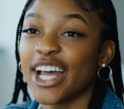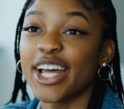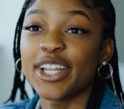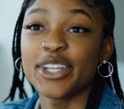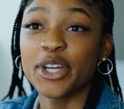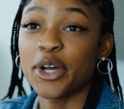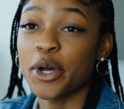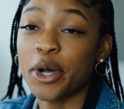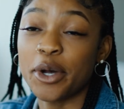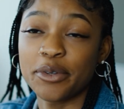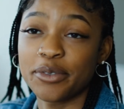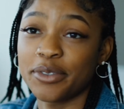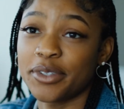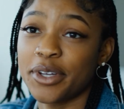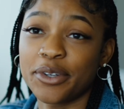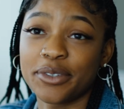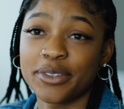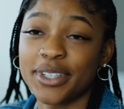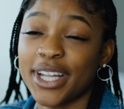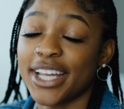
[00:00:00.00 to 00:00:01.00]
team, my
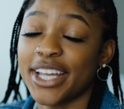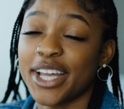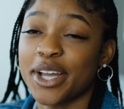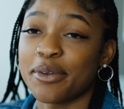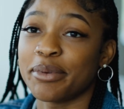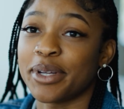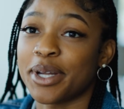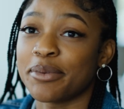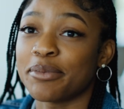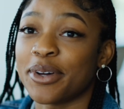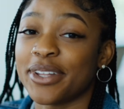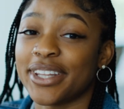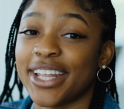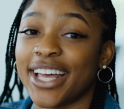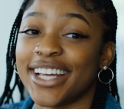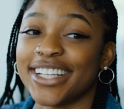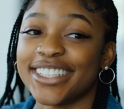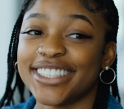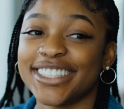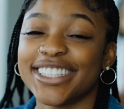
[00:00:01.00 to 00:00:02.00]
manager, and A
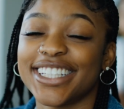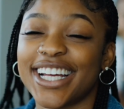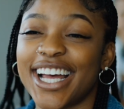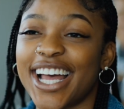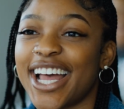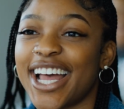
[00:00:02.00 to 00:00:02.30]
W S